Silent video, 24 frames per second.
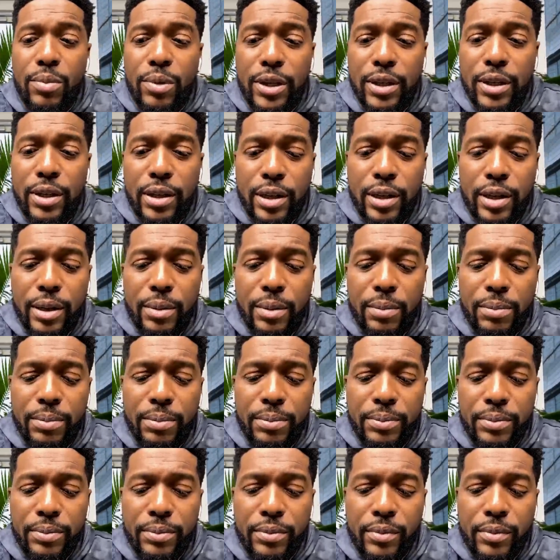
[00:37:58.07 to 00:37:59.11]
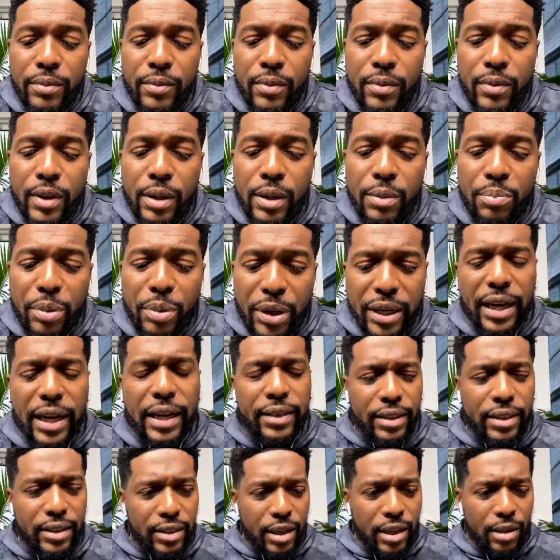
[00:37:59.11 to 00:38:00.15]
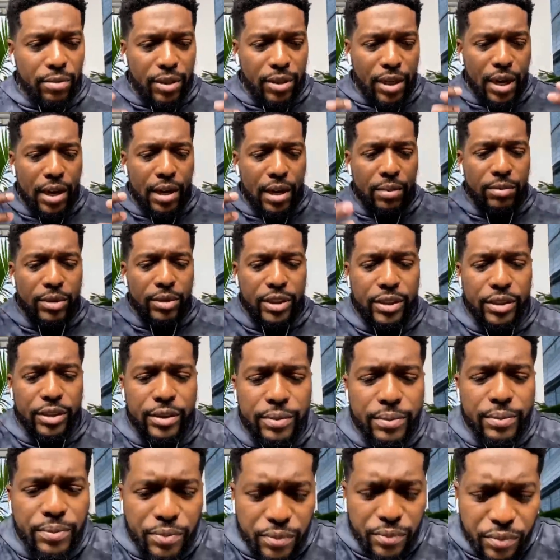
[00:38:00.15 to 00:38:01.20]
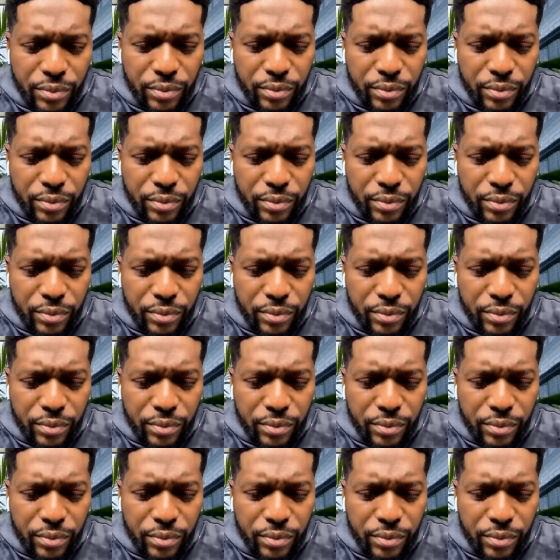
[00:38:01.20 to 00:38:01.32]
but um but at the same time just